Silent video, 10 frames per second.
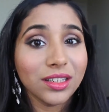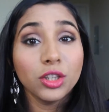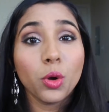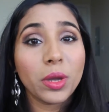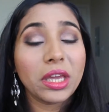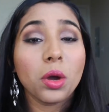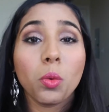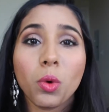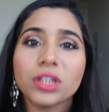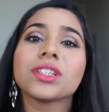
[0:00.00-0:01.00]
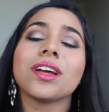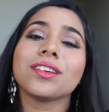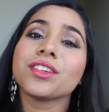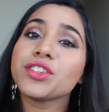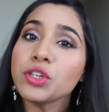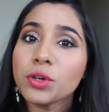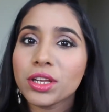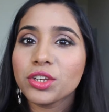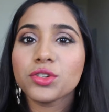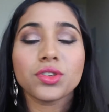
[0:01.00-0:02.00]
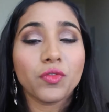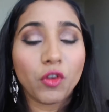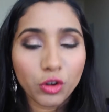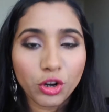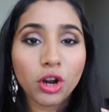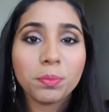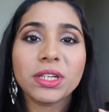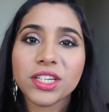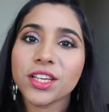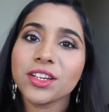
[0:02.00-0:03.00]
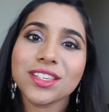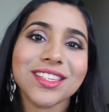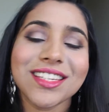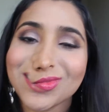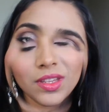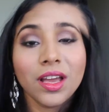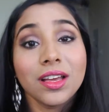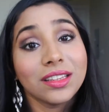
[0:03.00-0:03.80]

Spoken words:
knowing what colors you can use for your particular skin type.